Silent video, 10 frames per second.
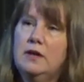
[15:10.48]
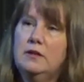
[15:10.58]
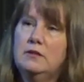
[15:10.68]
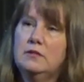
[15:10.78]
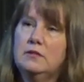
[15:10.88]

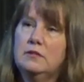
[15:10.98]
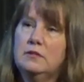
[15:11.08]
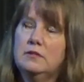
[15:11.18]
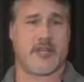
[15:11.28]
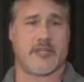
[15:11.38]
Yep. Especially
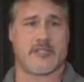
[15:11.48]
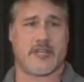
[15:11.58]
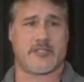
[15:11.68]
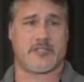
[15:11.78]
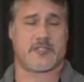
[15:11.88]
in today's
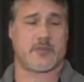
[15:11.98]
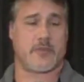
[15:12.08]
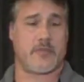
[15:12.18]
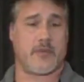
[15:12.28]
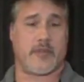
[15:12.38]
age, there's so
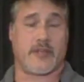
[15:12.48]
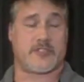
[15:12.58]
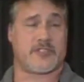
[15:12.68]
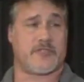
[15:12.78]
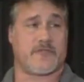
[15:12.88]
many people that are
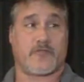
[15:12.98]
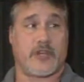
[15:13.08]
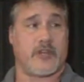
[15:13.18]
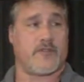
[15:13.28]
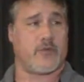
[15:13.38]
just
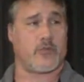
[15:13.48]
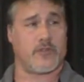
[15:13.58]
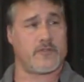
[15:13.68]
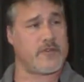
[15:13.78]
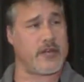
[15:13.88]
afraid of the
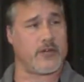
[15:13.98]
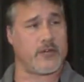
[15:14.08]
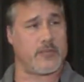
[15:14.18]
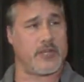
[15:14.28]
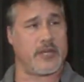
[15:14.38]
word
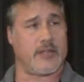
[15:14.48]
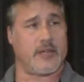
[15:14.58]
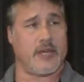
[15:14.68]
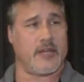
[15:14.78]
firearm, and